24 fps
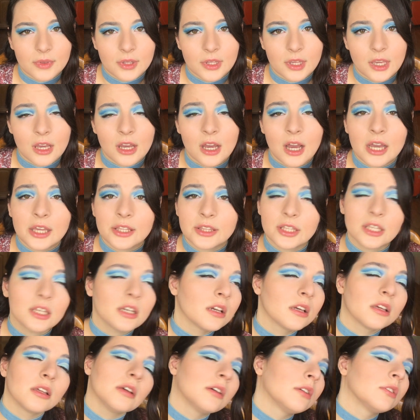Yeah, I
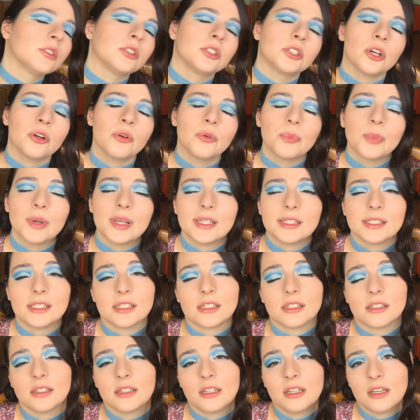think so.
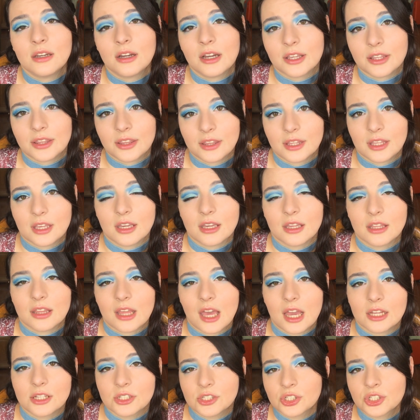Basically, I think
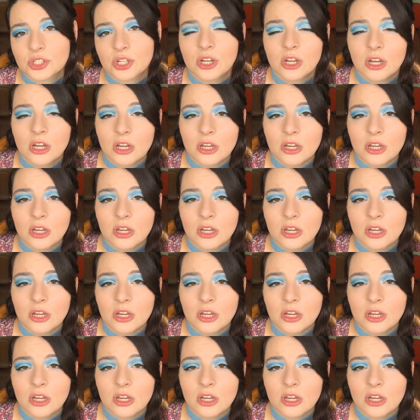that